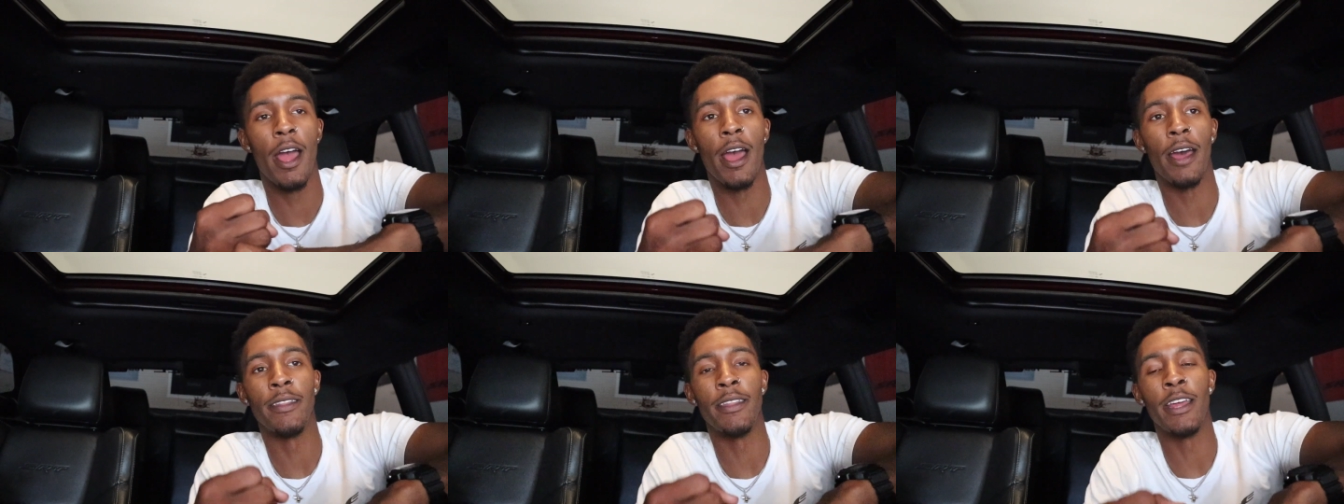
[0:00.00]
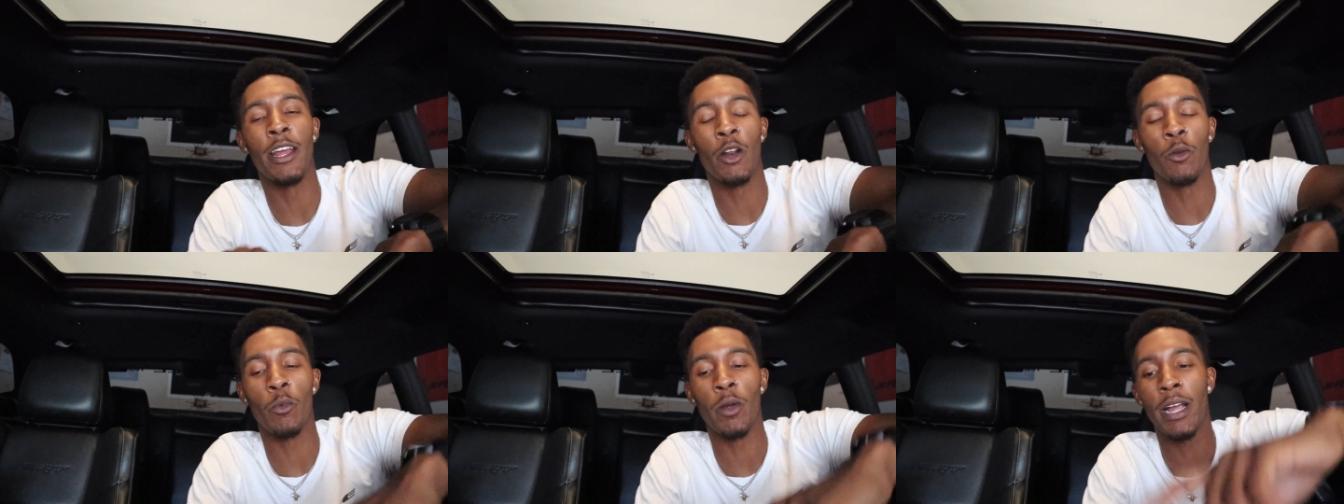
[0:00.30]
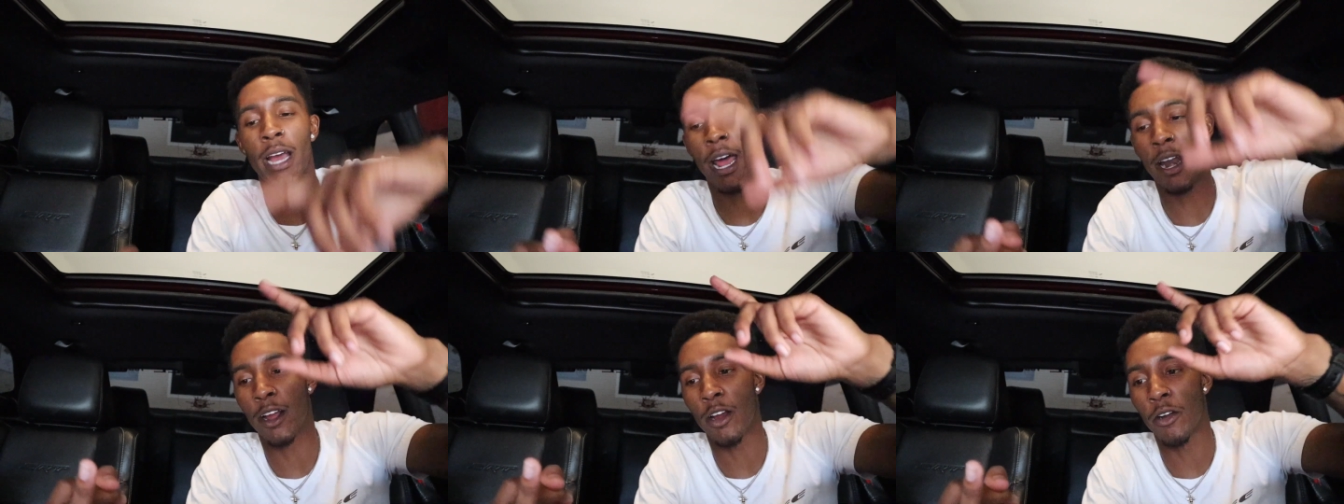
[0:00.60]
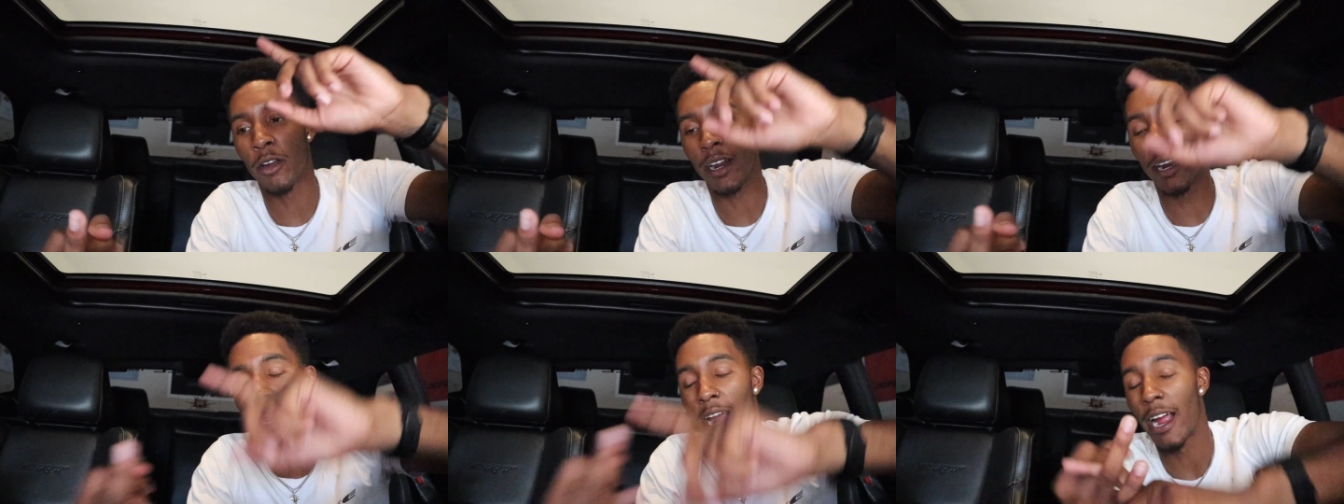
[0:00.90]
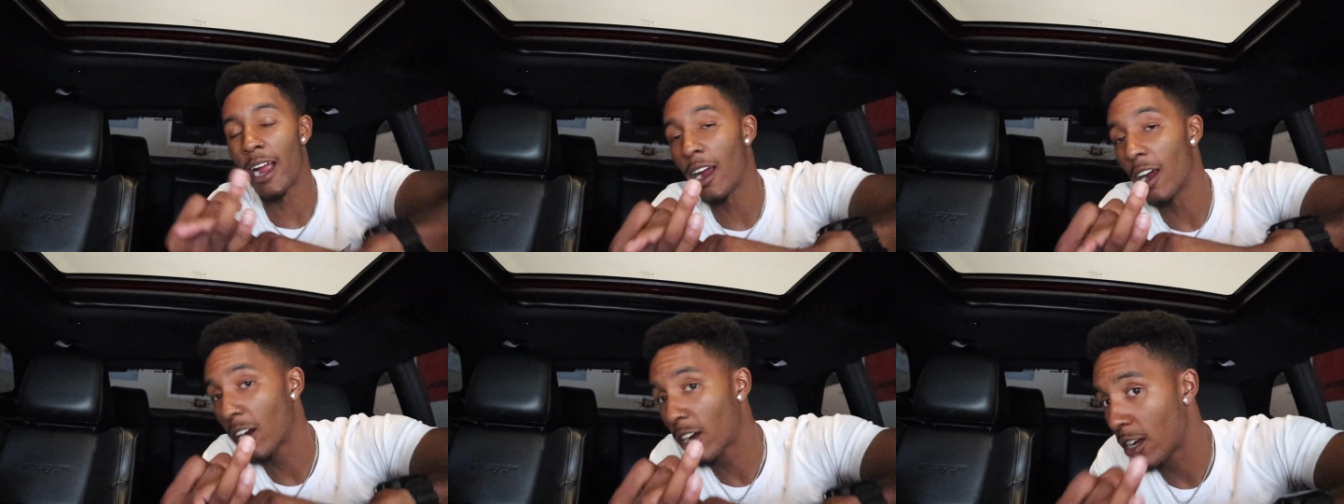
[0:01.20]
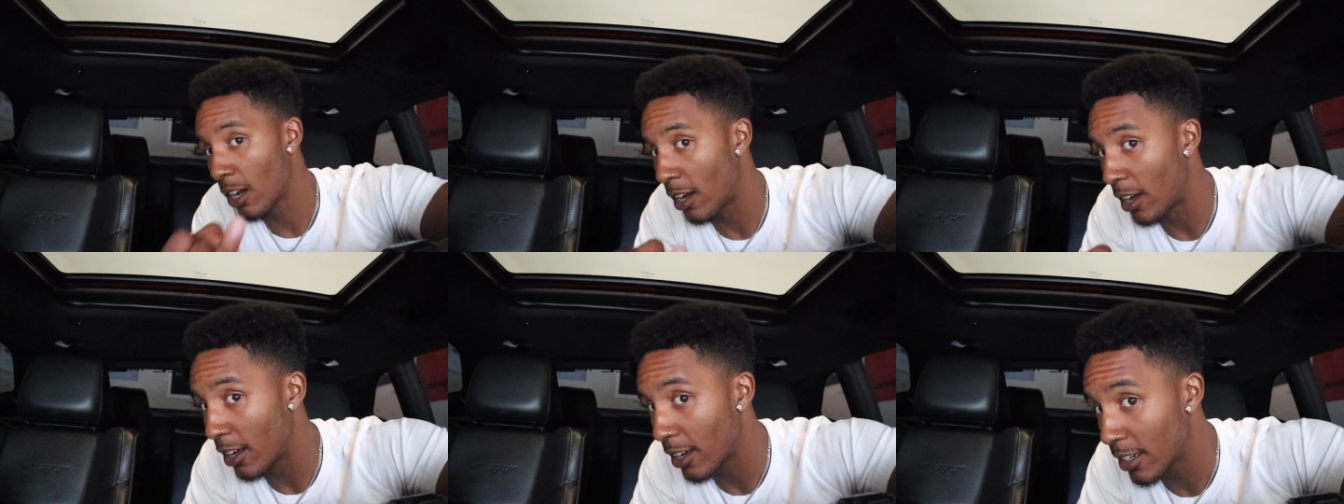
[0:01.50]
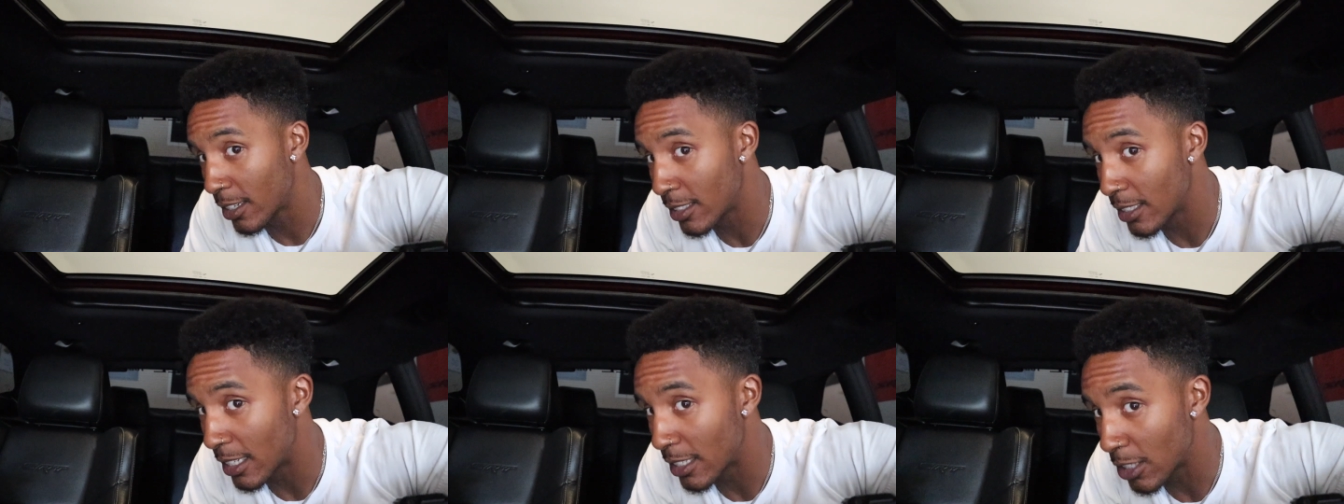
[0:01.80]
and then we gotta go get a haircut
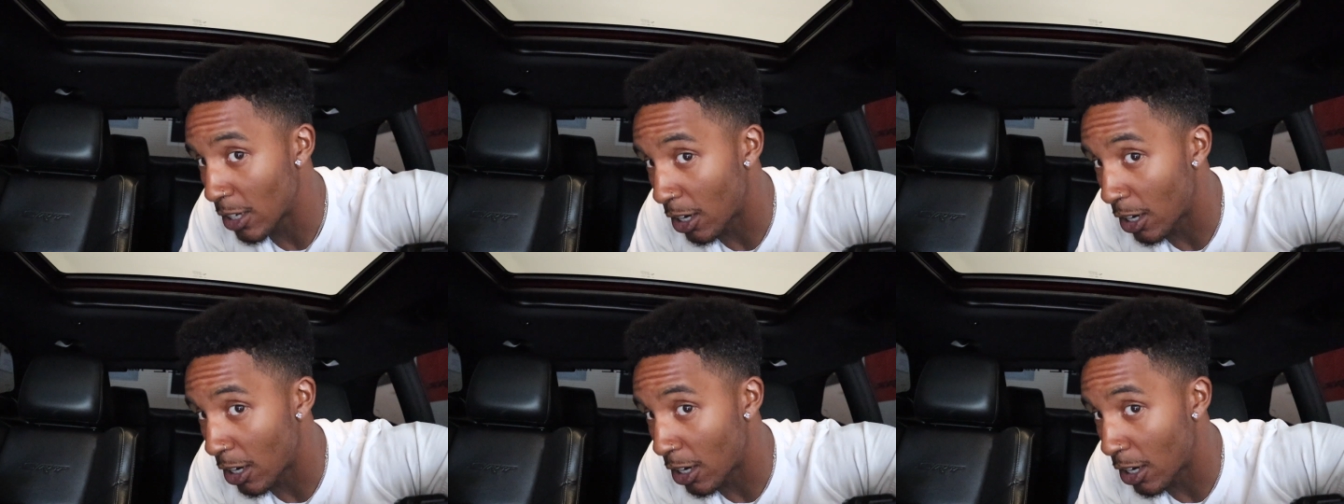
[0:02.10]
because as